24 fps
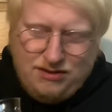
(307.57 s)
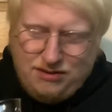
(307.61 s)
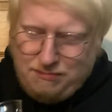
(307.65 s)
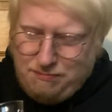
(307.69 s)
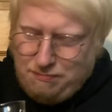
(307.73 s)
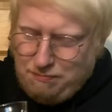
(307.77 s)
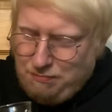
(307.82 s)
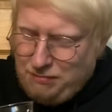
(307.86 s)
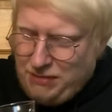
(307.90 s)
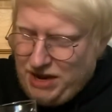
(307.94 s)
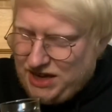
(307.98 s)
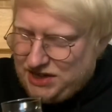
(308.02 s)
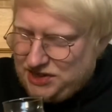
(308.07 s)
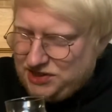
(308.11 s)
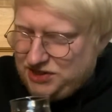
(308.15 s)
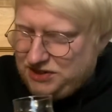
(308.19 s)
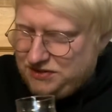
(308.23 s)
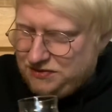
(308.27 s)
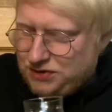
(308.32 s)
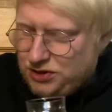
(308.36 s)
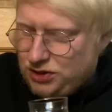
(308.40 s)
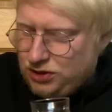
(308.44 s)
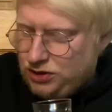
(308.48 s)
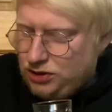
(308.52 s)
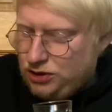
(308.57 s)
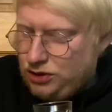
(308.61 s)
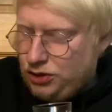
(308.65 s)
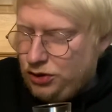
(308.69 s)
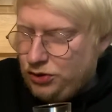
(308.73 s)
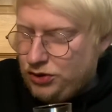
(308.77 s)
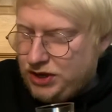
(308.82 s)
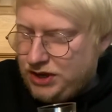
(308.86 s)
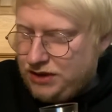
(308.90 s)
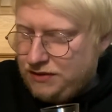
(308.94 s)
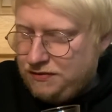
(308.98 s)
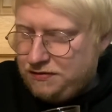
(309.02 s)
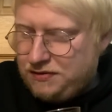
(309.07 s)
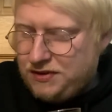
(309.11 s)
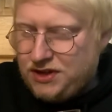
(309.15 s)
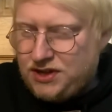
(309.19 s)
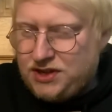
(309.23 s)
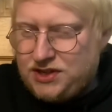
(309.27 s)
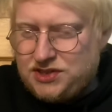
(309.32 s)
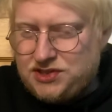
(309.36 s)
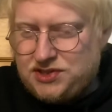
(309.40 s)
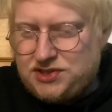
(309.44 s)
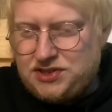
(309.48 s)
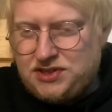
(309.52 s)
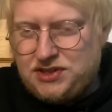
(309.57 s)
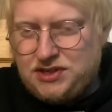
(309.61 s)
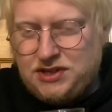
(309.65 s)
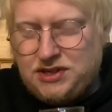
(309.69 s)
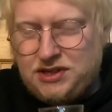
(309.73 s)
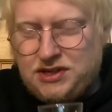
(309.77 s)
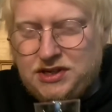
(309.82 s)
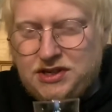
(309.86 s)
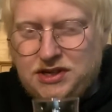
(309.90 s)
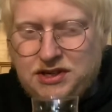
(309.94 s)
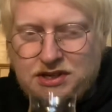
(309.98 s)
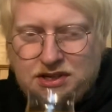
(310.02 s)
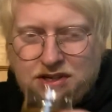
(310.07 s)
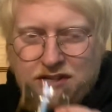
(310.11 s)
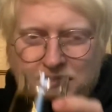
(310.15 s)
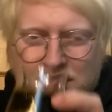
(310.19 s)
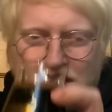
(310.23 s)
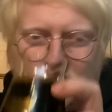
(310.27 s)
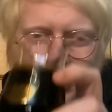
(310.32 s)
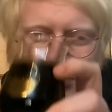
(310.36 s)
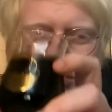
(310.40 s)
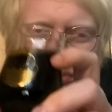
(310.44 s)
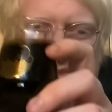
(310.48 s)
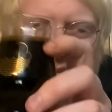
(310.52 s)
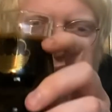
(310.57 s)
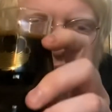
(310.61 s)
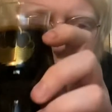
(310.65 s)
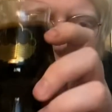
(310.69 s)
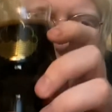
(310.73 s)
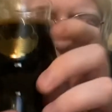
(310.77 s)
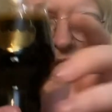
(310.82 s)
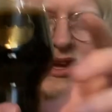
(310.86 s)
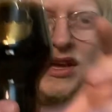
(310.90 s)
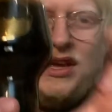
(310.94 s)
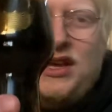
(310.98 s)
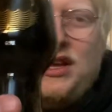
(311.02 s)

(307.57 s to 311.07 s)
Massive lug at first. But